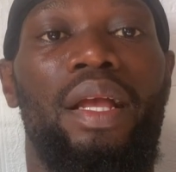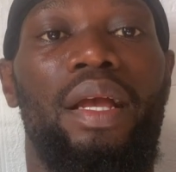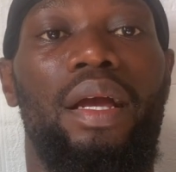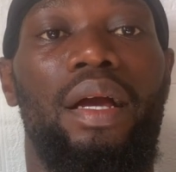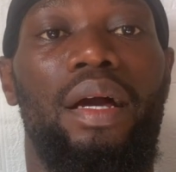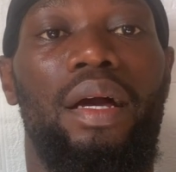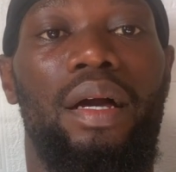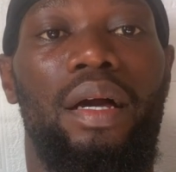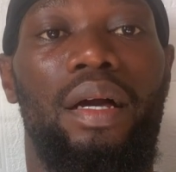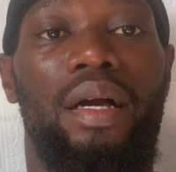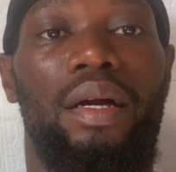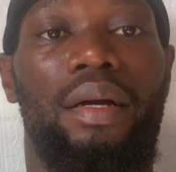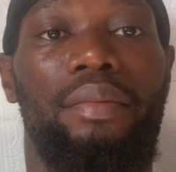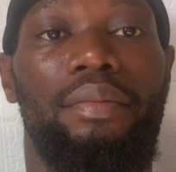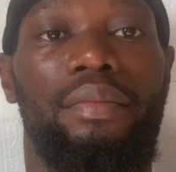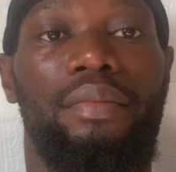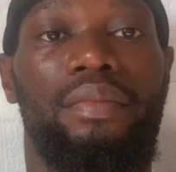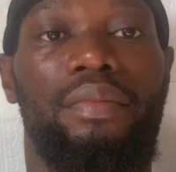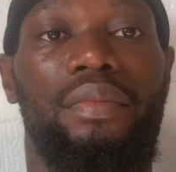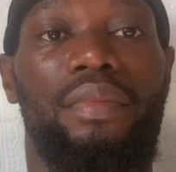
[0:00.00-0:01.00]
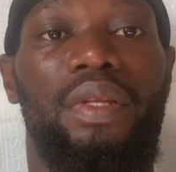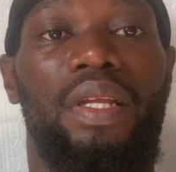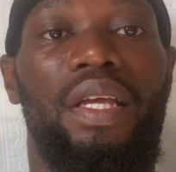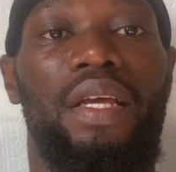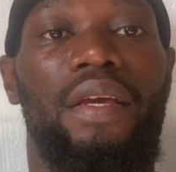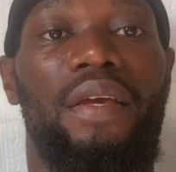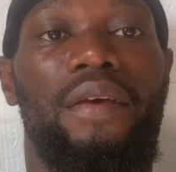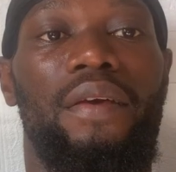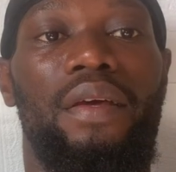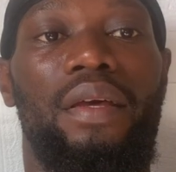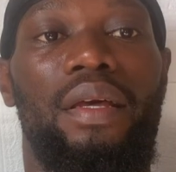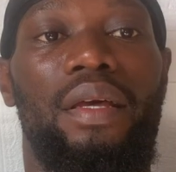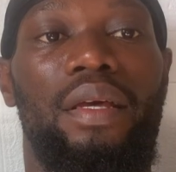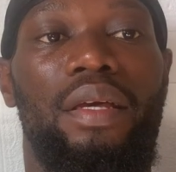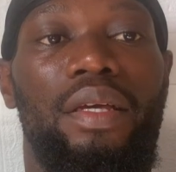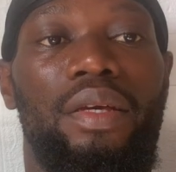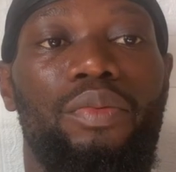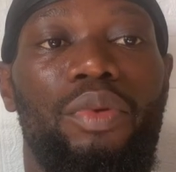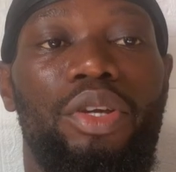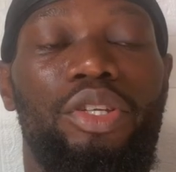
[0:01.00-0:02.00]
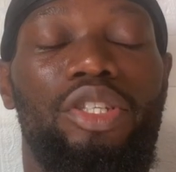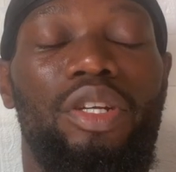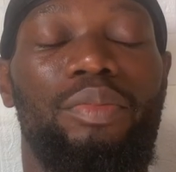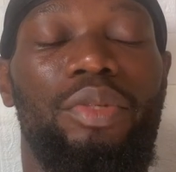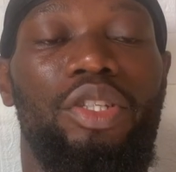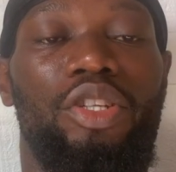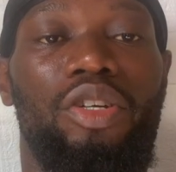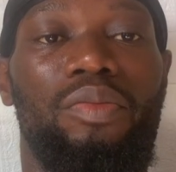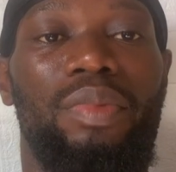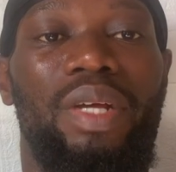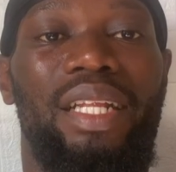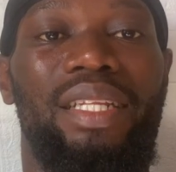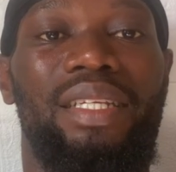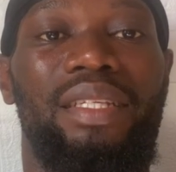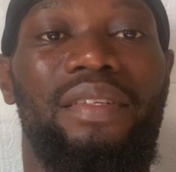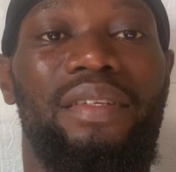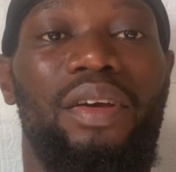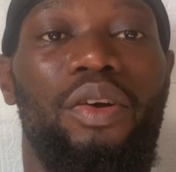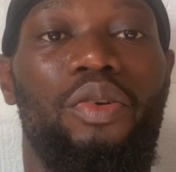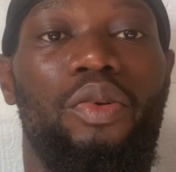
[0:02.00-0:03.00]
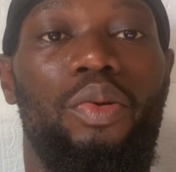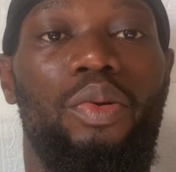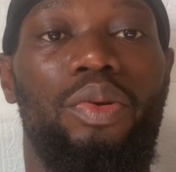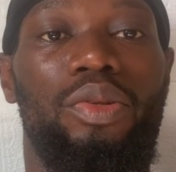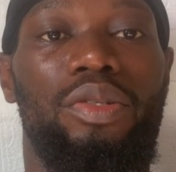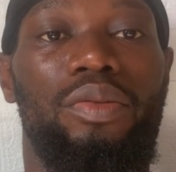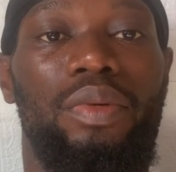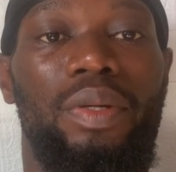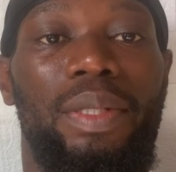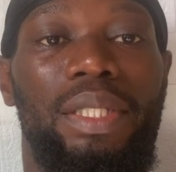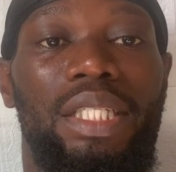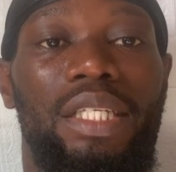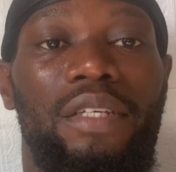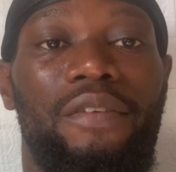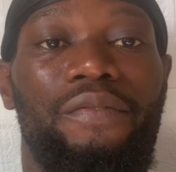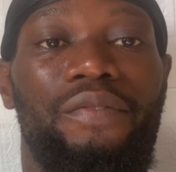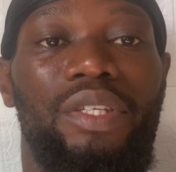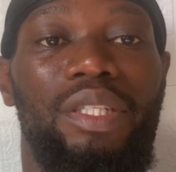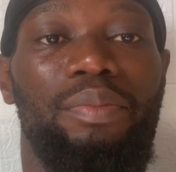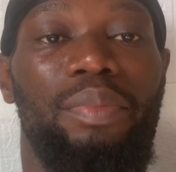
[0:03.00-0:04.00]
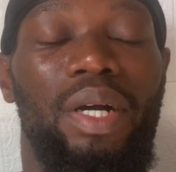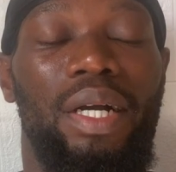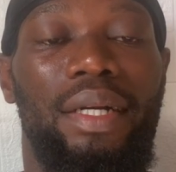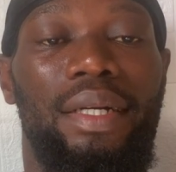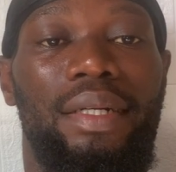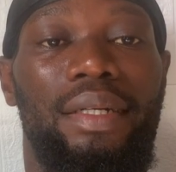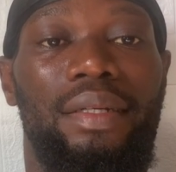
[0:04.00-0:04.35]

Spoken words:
um, when you send to document, I need automatic feedback,